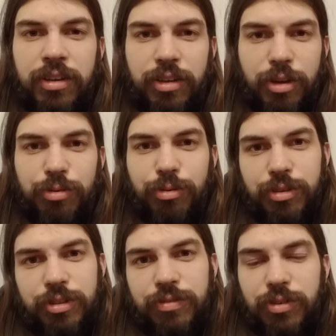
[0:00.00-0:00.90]
go
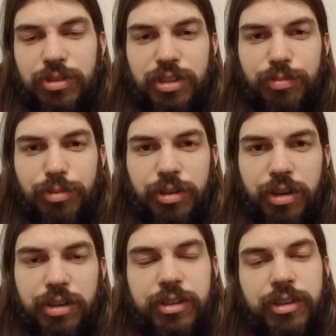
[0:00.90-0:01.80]
towards the first number
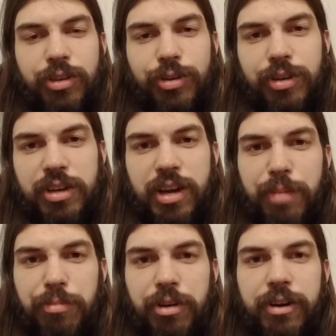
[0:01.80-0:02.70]
until you hit an
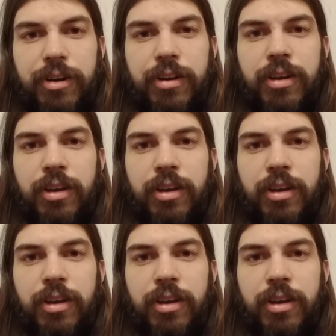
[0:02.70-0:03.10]
operator,